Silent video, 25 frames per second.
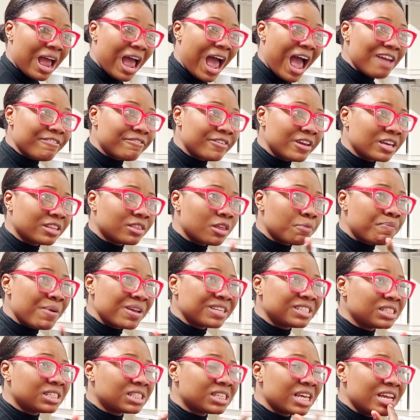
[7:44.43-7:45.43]
I think the
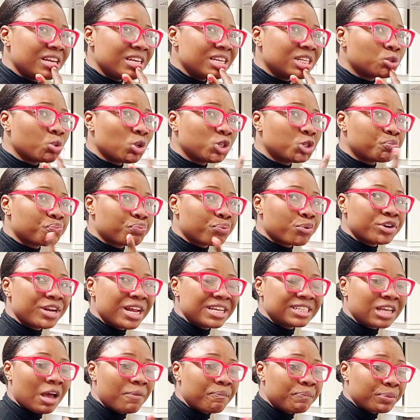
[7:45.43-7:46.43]
person saying this was
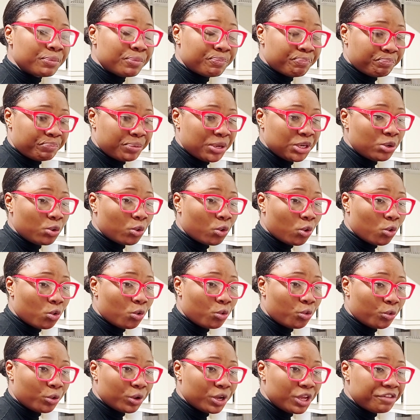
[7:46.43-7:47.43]
Prudence at
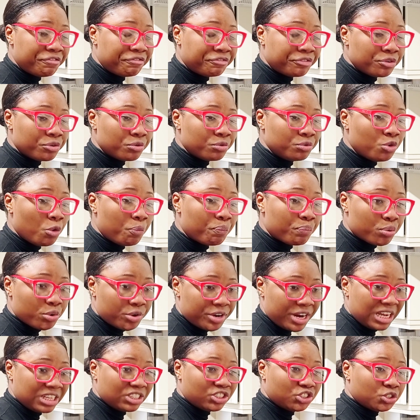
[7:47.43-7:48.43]
Pinoco, if you know
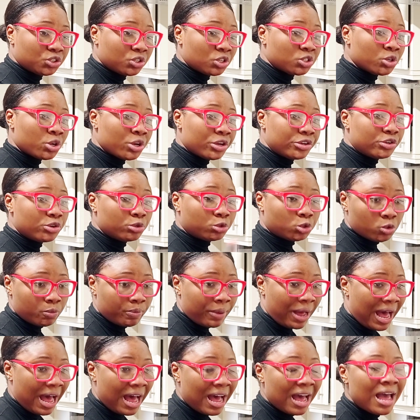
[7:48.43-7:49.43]
Prudence. She's also a
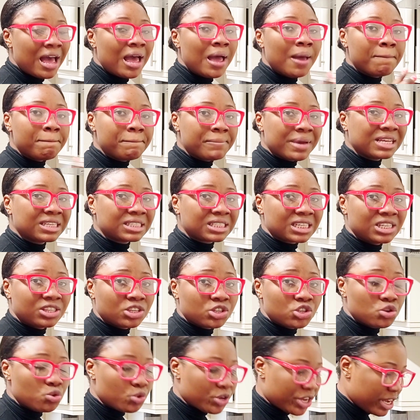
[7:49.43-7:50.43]
YouTuber based in
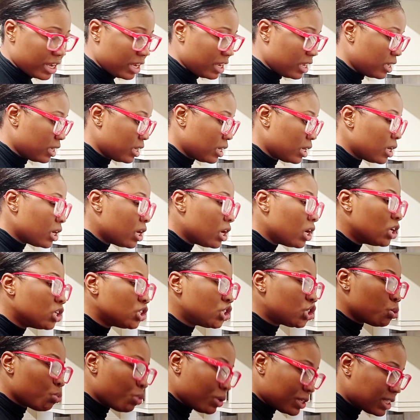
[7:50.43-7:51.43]
the UK.
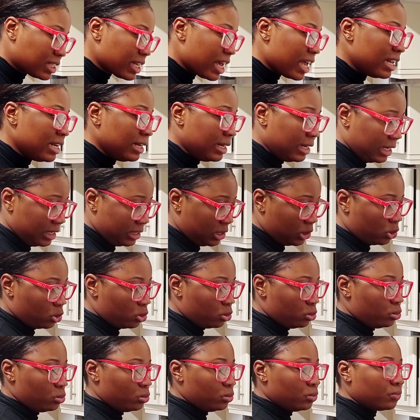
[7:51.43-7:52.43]
She was saying this
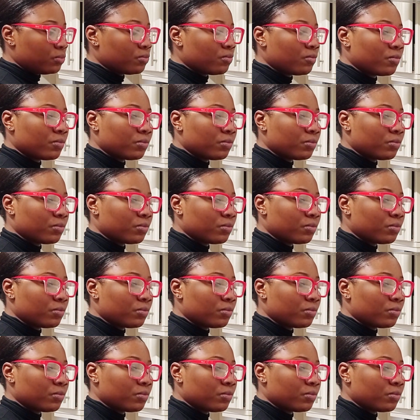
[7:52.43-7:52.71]
too.